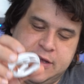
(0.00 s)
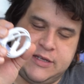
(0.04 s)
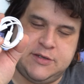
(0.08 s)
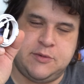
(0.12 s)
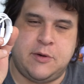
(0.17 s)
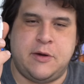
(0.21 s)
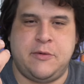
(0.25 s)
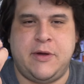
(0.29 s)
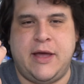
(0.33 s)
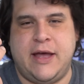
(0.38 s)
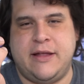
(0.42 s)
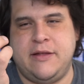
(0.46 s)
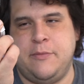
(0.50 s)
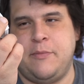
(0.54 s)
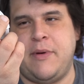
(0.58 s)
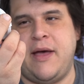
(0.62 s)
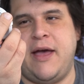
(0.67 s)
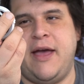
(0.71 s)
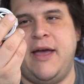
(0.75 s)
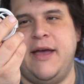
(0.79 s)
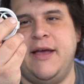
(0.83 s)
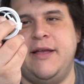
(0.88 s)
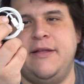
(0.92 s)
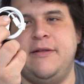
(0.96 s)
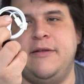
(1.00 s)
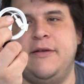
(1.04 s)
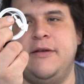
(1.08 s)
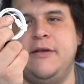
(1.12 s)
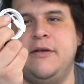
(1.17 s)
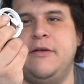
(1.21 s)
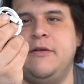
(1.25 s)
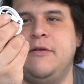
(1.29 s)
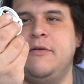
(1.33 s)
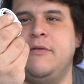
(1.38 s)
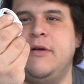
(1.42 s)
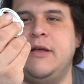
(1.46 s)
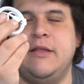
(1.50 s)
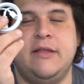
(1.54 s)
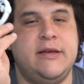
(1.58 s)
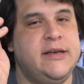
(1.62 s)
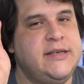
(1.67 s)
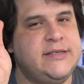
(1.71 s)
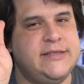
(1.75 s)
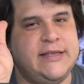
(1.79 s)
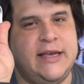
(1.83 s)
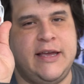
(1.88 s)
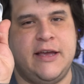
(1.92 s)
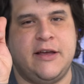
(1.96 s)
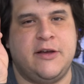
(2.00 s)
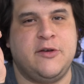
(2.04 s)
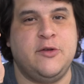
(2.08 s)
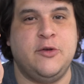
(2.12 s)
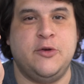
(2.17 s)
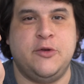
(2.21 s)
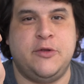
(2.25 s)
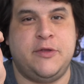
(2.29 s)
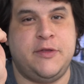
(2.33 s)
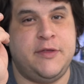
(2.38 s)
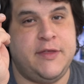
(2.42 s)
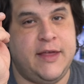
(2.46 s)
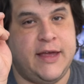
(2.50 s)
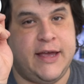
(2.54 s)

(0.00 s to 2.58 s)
that's why we had to buy it. At least they include